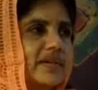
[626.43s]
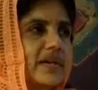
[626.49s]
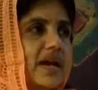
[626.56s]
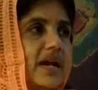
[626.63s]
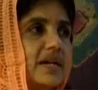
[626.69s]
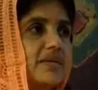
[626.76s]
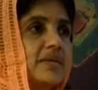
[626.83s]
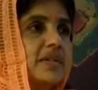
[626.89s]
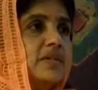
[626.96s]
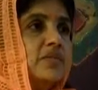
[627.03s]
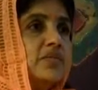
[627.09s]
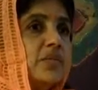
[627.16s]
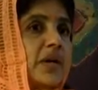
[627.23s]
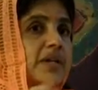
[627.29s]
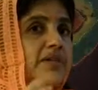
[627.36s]
And it's
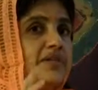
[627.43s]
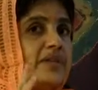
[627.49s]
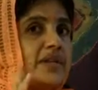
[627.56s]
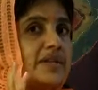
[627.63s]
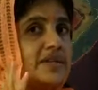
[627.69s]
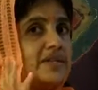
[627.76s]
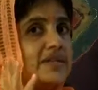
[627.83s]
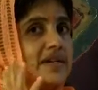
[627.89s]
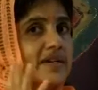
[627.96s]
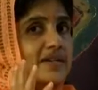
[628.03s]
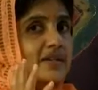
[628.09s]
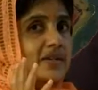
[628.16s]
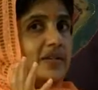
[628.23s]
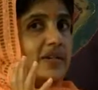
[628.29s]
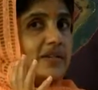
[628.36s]
much easier
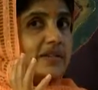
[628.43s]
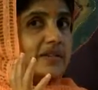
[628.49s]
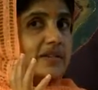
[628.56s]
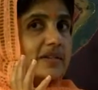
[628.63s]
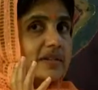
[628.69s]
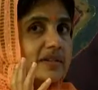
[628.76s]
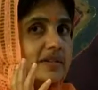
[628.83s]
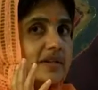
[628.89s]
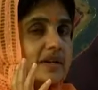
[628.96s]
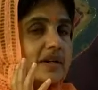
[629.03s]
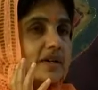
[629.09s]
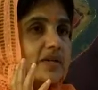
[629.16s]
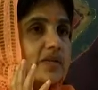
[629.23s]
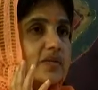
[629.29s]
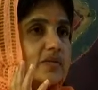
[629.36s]
to listen
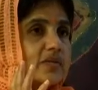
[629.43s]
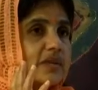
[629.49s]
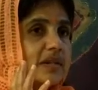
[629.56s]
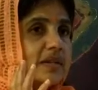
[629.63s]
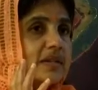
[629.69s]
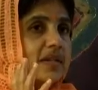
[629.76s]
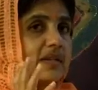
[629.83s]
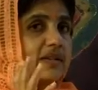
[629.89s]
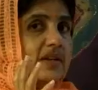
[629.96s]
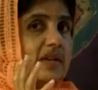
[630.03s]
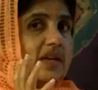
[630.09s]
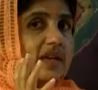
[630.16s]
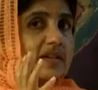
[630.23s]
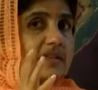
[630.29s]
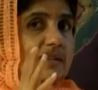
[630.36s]
to one
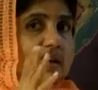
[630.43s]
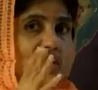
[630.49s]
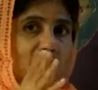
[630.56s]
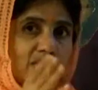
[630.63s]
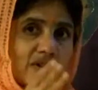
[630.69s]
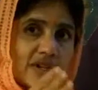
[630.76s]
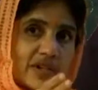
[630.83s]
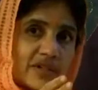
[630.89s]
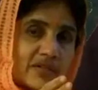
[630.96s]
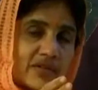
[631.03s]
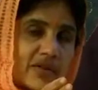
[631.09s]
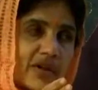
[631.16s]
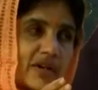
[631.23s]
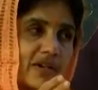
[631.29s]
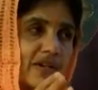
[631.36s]
Nachiketa going to
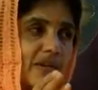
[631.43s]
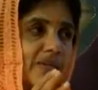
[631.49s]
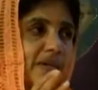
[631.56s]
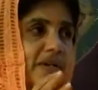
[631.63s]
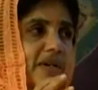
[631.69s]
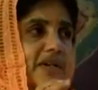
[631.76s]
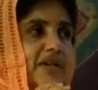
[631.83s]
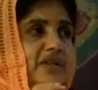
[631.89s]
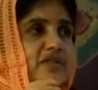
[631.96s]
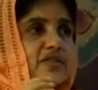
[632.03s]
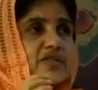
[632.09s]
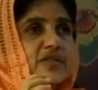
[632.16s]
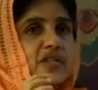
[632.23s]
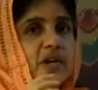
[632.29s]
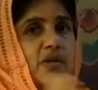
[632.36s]
Lord Yama, to
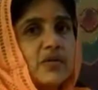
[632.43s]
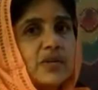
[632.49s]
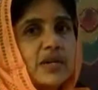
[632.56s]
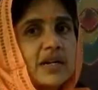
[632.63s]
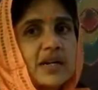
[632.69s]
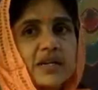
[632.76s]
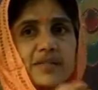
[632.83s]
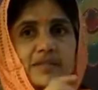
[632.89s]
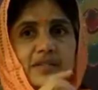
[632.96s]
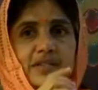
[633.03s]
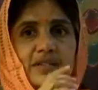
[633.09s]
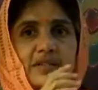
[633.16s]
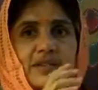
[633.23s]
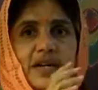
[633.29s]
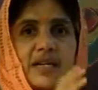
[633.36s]
Shaunaka
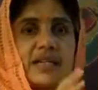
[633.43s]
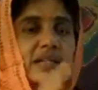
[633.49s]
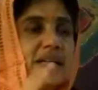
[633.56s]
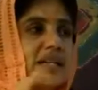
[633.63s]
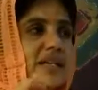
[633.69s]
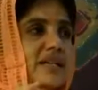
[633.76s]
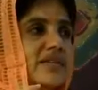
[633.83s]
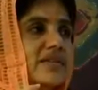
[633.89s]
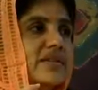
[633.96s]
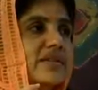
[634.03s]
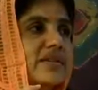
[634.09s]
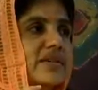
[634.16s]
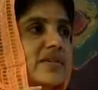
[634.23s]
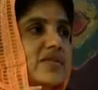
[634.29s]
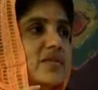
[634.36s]
going to Angiras,
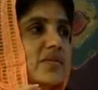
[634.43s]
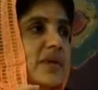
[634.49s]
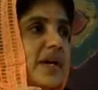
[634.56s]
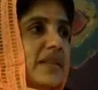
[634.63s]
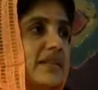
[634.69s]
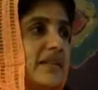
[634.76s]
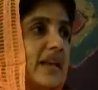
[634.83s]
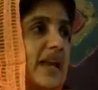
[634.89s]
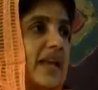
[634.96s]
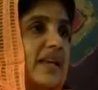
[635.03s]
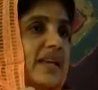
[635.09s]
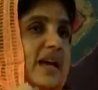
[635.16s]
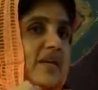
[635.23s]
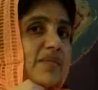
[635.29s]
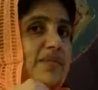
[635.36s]
to
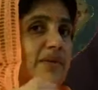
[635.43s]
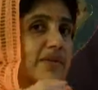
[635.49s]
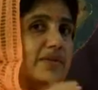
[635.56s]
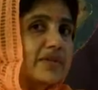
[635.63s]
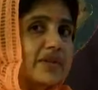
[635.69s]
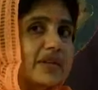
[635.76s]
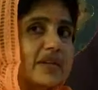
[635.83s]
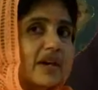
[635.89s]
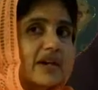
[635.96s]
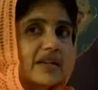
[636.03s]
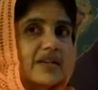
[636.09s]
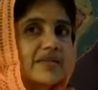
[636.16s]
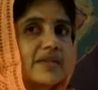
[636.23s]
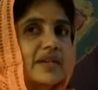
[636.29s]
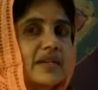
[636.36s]
Maitreyi approaching
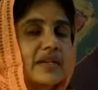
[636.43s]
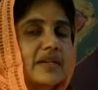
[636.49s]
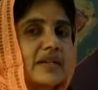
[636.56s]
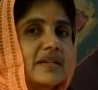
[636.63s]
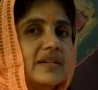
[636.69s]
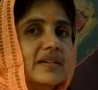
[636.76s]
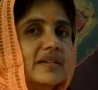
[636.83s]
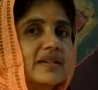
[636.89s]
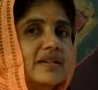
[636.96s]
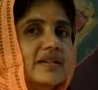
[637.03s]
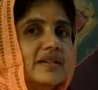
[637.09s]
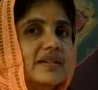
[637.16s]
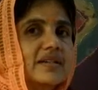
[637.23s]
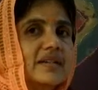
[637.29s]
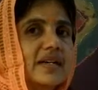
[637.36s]
Yagyavalkya.
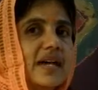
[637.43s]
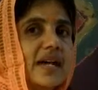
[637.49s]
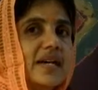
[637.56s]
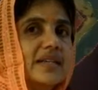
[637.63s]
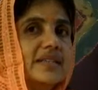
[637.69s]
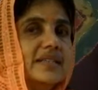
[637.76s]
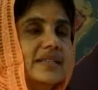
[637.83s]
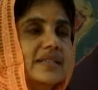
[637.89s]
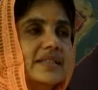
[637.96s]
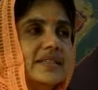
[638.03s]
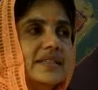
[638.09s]
And